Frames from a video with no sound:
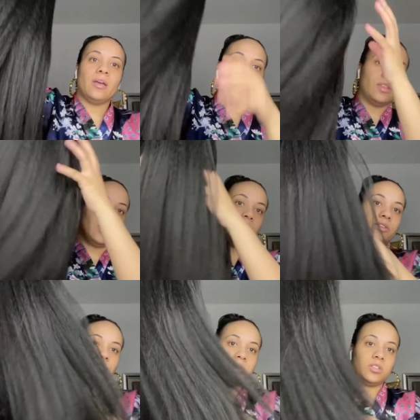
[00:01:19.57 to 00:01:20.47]
The hair
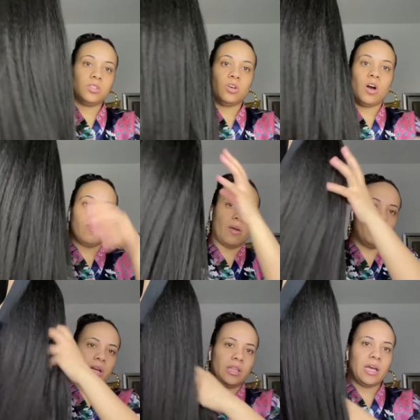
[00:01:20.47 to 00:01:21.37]
is really soft. I
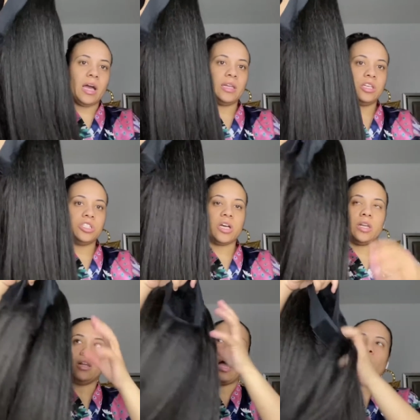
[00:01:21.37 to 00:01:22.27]
barely got any
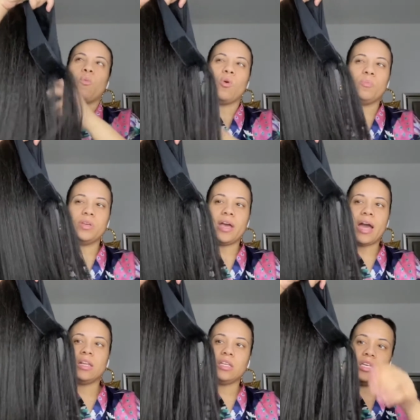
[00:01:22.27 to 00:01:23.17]
shedding. I won't be
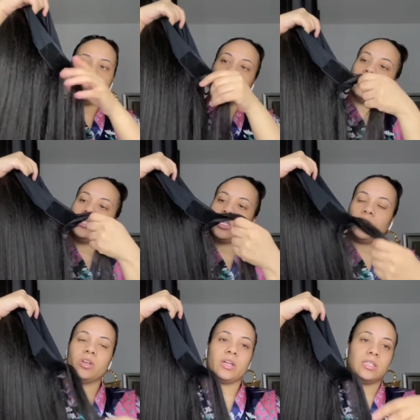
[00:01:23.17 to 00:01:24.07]
adding heat to this, so
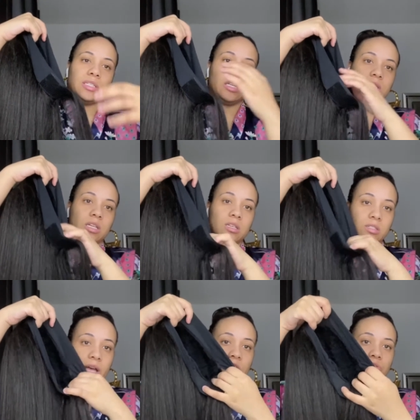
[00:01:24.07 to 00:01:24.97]
you're going to see this in its
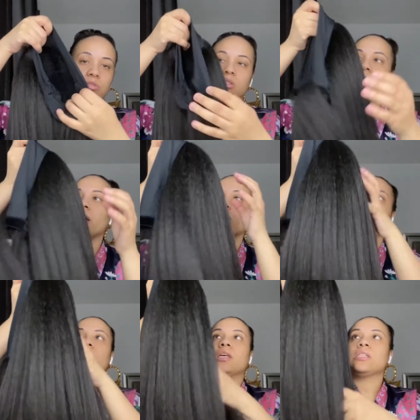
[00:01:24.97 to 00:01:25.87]
natural state.
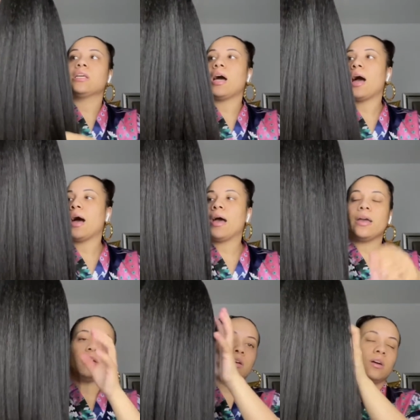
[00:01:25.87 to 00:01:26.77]
This is a
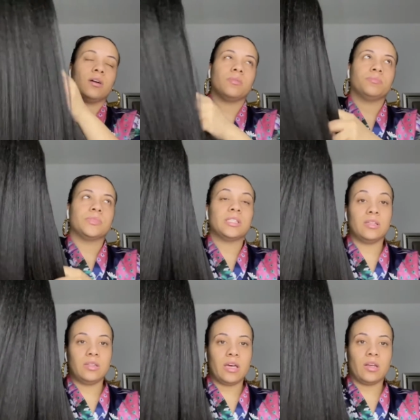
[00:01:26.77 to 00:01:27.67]
high um,
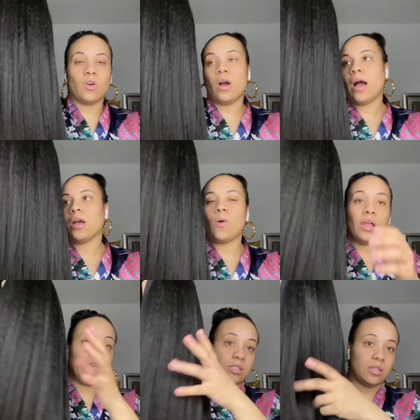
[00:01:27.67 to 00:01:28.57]
synthetic or high
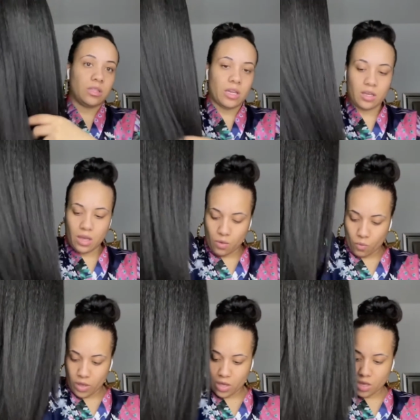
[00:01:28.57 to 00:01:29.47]
quality synthetic
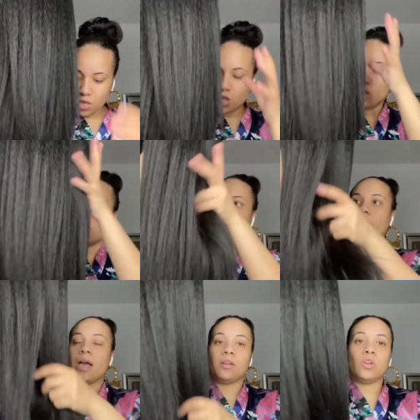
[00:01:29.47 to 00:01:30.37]
wig, so I
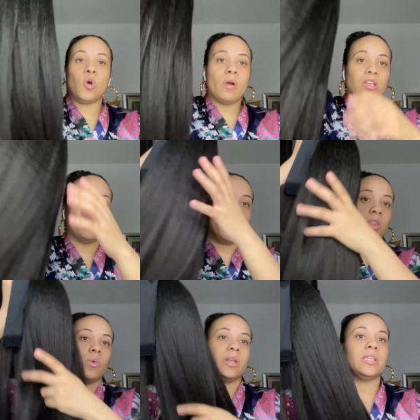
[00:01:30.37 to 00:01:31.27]
had no problems with my
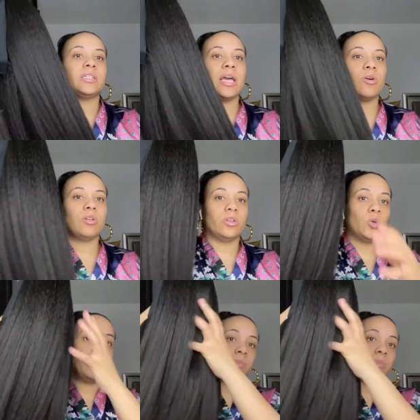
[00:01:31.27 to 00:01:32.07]
other one. It tangled a little bit, but